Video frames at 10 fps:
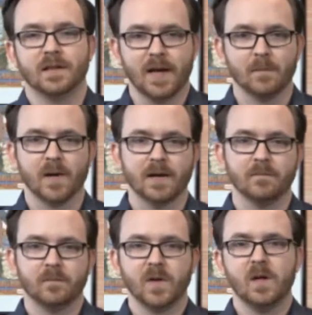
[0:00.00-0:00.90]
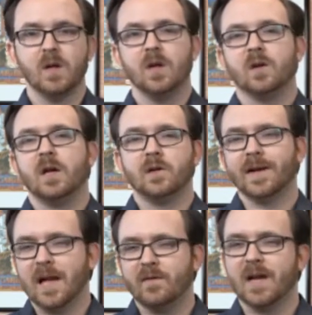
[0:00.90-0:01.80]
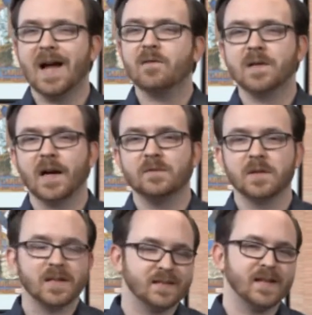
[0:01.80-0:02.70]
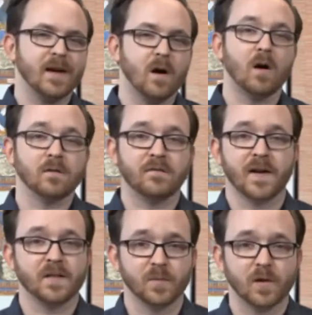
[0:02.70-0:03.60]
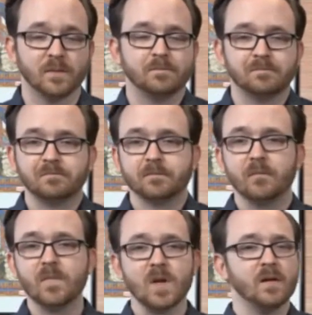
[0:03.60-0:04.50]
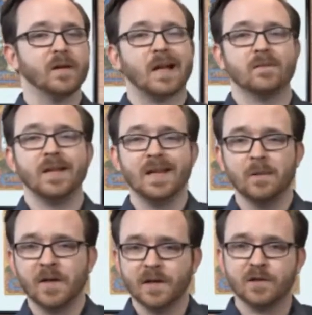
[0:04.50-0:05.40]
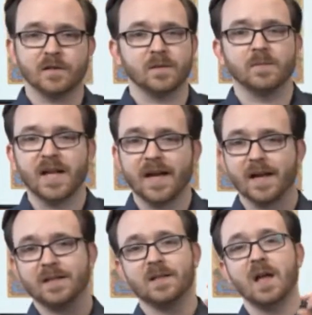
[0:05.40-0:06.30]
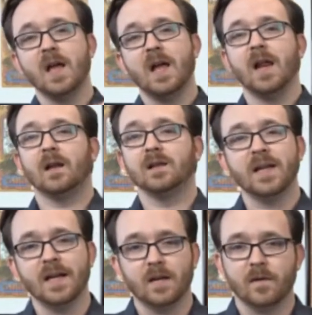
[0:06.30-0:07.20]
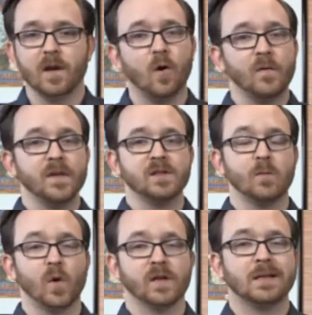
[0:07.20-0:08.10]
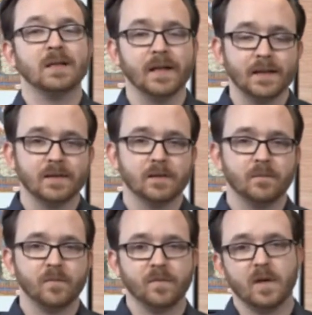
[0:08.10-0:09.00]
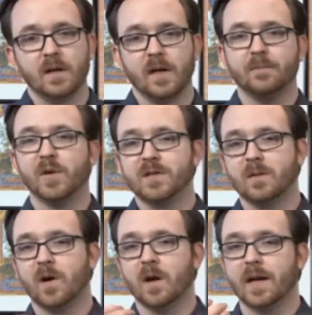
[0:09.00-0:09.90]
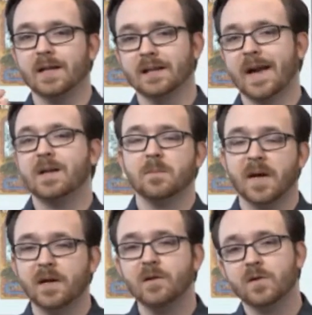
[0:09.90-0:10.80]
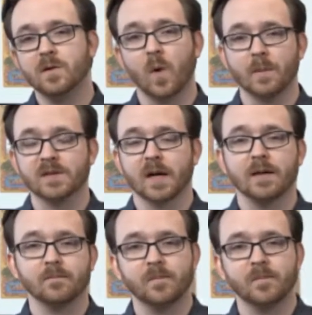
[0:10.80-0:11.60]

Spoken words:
campaign. Okay, you're going to have an advertisement, let's say, on Facebook. You're going to have an image and some text and a link that hopefully someone clicks and puts them on a landing page on your website,